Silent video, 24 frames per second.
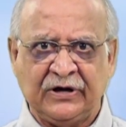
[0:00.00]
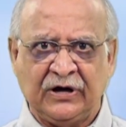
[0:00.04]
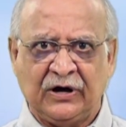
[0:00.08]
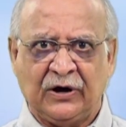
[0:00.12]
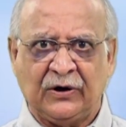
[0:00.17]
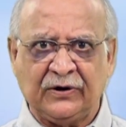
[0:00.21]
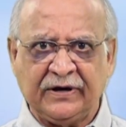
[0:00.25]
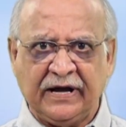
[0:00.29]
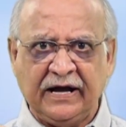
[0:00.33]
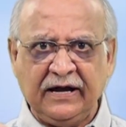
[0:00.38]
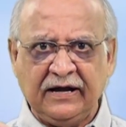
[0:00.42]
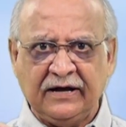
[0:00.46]

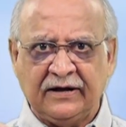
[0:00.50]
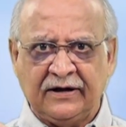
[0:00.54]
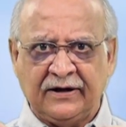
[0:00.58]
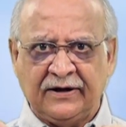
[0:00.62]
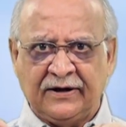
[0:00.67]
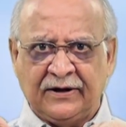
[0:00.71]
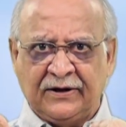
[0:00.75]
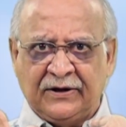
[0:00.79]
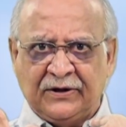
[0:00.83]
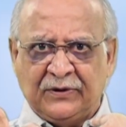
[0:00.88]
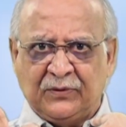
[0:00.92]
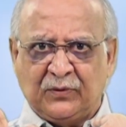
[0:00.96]
Okay?
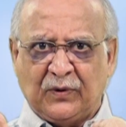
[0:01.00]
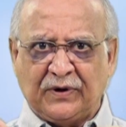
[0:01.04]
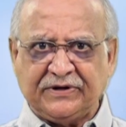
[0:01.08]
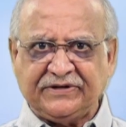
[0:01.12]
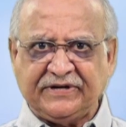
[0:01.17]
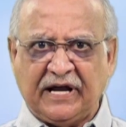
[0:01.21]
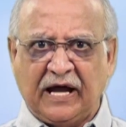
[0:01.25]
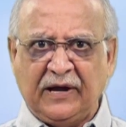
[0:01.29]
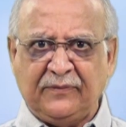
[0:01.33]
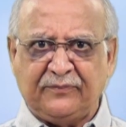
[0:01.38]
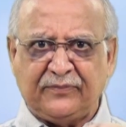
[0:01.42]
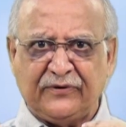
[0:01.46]
What
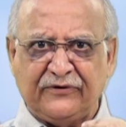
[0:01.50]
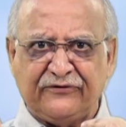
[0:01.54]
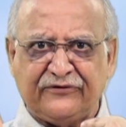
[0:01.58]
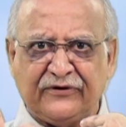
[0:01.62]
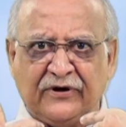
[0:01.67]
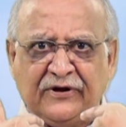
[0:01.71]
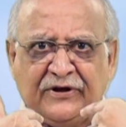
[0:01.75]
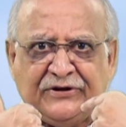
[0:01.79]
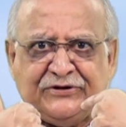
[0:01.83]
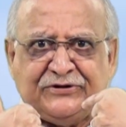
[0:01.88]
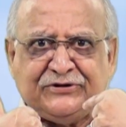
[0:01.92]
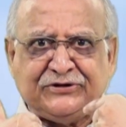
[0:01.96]
type of
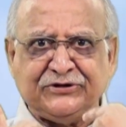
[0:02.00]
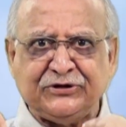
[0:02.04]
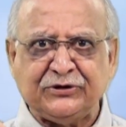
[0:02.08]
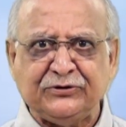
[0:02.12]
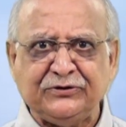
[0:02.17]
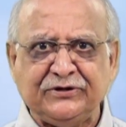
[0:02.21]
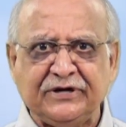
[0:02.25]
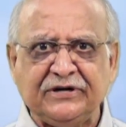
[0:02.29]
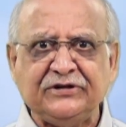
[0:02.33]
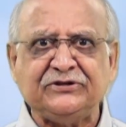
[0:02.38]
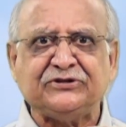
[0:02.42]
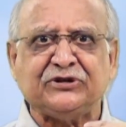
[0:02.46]

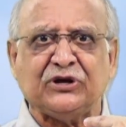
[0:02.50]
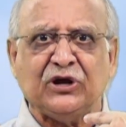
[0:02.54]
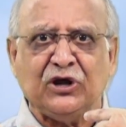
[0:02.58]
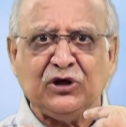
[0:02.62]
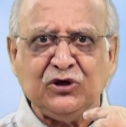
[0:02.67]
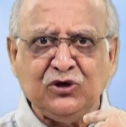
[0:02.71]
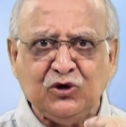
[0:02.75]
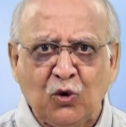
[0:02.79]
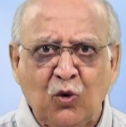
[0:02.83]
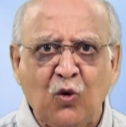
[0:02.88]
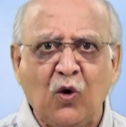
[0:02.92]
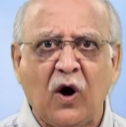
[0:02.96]
students
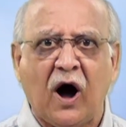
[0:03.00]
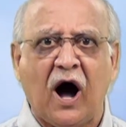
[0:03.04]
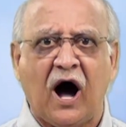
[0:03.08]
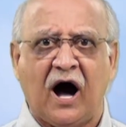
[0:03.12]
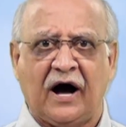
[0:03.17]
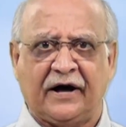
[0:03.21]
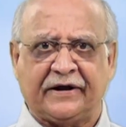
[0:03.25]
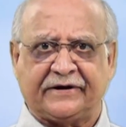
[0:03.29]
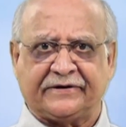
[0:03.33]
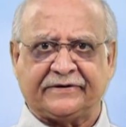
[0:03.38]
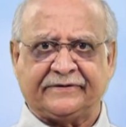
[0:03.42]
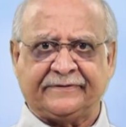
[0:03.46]
you
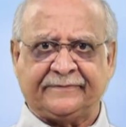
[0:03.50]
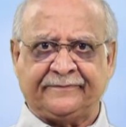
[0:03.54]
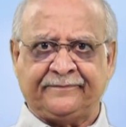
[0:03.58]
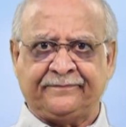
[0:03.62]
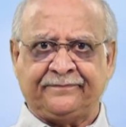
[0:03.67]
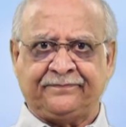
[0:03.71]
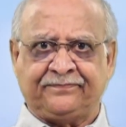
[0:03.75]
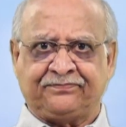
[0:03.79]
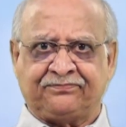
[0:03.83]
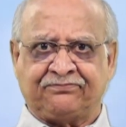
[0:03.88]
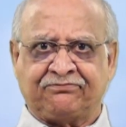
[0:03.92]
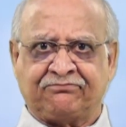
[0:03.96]
are.
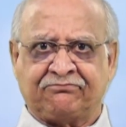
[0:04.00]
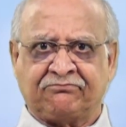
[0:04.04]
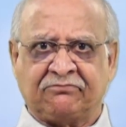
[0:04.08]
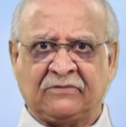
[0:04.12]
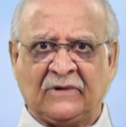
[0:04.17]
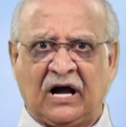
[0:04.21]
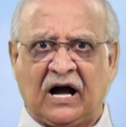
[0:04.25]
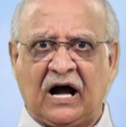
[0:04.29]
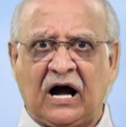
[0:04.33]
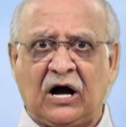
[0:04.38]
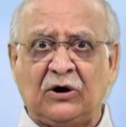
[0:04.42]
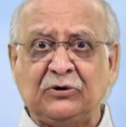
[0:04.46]

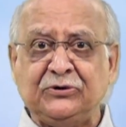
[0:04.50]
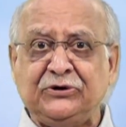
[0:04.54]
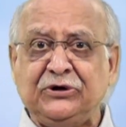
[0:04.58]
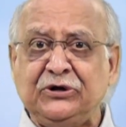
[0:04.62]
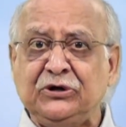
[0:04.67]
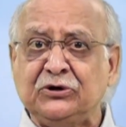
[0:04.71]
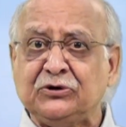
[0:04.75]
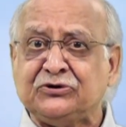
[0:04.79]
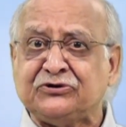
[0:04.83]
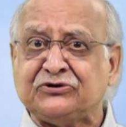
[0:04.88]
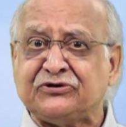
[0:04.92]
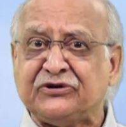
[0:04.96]
How do
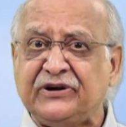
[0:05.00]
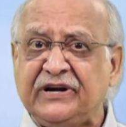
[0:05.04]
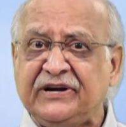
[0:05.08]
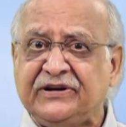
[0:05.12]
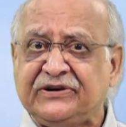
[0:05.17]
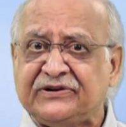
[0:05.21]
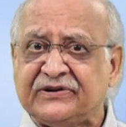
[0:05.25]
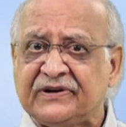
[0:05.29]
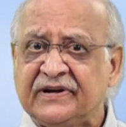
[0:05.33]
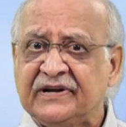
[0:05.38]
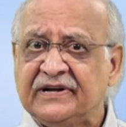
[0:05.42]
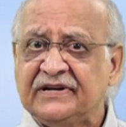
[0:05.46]
you
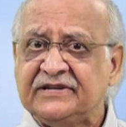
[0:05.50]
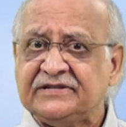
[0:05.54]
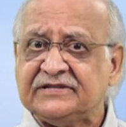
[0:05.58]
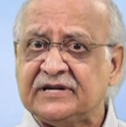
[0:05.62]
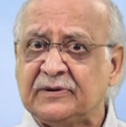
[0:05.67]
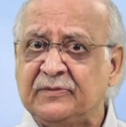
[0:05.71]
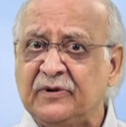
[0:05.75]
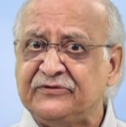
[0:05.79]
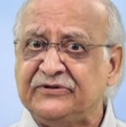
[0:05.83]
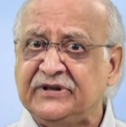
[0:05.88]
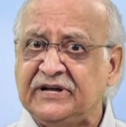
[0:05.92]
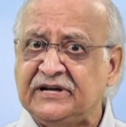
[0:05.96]
treat some
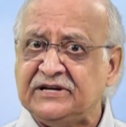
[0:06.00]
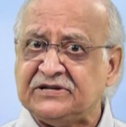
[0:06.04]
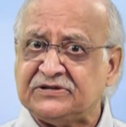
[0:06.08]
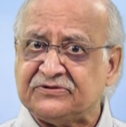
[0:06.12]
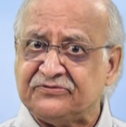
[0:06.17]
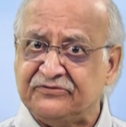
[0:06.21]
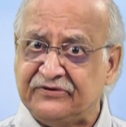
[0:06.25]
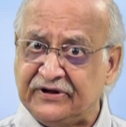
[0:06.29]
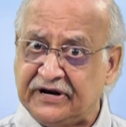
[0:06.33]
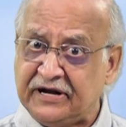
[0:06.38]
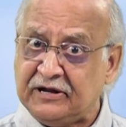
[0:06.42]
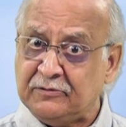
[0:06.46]
of these
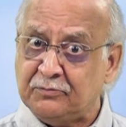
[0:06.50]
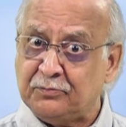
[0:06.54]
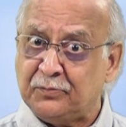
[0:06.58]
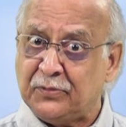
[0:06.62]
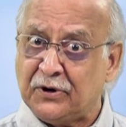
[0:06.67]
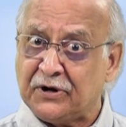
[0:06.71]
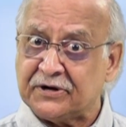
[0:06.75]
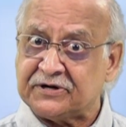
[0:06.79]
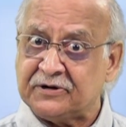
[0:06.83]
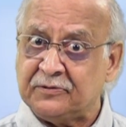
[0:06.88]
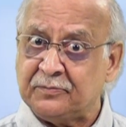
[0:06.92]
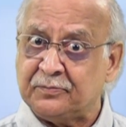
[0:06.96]
very
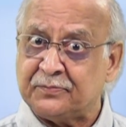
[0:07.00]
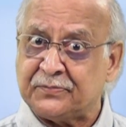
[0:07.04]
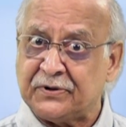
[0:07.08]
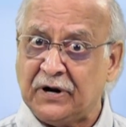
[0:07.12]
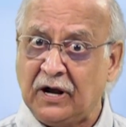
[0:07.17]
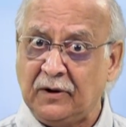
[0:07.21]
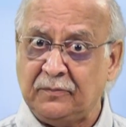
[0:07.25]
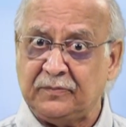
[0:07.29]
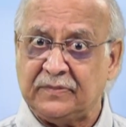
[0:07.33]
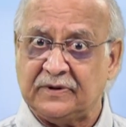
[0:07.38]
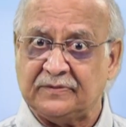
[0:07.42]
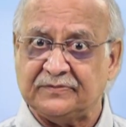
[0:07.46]
important
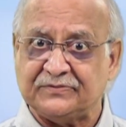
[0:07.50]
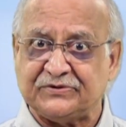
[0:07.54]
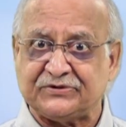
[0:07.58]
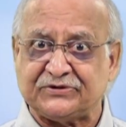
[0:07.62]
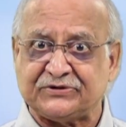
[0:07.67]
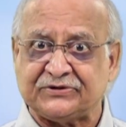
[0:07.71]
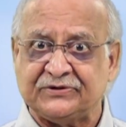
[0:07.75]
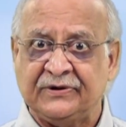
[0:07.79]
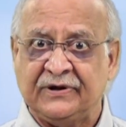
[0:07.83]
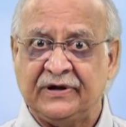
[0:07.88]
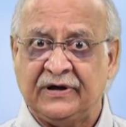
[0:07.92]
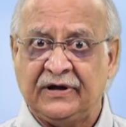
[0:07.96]

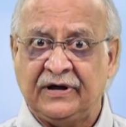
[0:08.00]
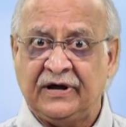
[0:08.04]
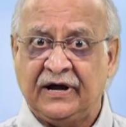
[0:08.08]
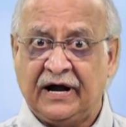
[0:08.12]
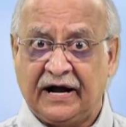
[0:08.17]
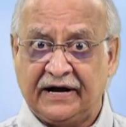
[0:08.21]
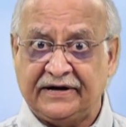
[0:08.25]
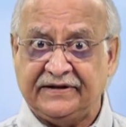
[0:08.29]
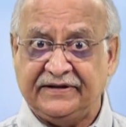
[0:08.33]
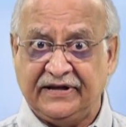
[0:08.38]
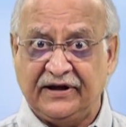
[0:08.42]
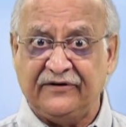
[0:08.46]
problems?
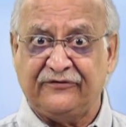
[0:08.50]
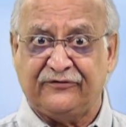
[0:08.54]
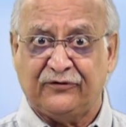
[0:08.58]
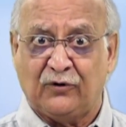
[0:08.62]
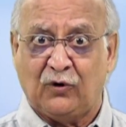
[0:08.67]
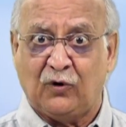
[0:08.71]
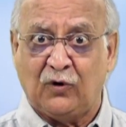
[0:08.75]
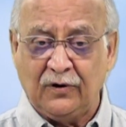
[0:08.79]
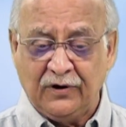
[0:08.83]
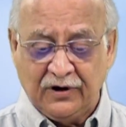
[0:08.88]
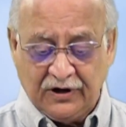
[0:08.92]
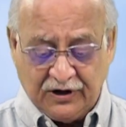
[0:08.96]
And
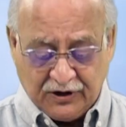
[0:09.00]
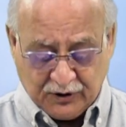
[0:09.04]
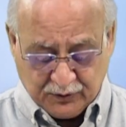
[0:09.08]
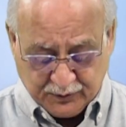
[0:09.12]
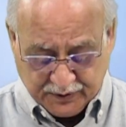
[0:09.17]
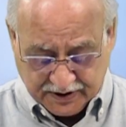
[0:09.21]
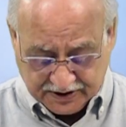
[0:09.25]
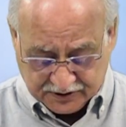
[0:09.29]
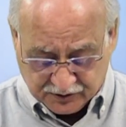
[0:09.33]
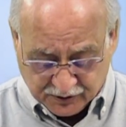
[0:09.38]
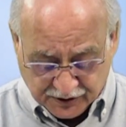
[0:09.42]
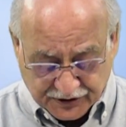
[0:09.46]
therefore, we
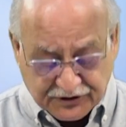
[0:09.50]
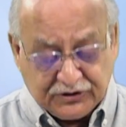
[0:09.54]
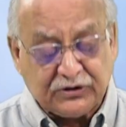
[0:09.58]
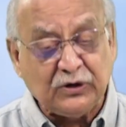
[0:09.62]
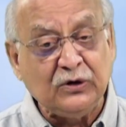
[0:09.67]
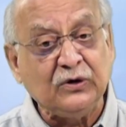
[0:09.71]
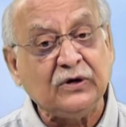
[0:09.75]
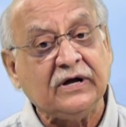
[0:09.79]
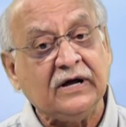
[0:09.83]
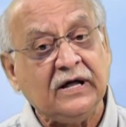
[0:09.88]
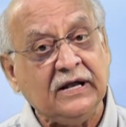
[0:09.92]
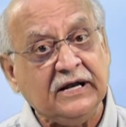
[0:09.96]
are going to
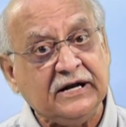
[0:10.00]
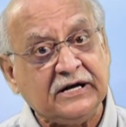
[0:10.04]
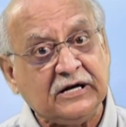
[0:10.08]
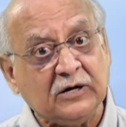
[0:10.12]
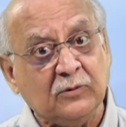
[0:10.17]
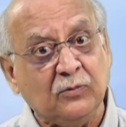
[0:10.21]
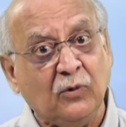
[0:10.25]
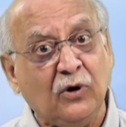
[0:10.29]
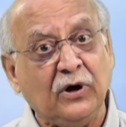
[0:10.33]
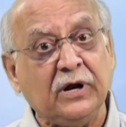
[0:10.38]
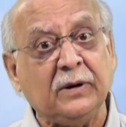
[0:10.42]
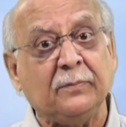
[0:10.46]
look a little
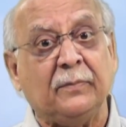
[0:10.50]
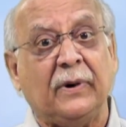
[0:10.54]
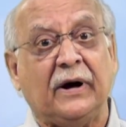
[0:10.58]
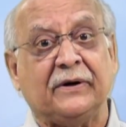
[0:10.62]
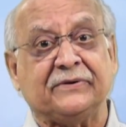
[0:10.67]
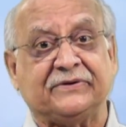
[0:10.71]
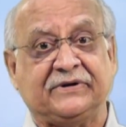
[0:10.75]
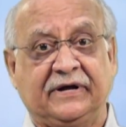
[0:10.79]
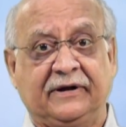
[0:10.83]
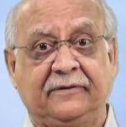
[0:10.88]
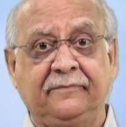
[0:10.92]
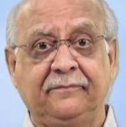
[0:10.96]
more about
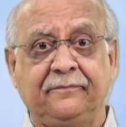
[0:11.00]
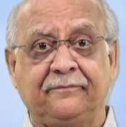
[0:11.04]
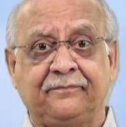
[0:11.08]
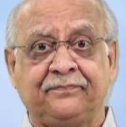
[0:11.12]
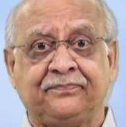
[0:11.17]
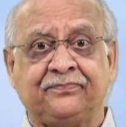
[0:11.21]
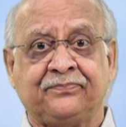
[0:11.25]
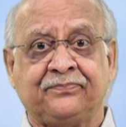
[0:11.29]
him.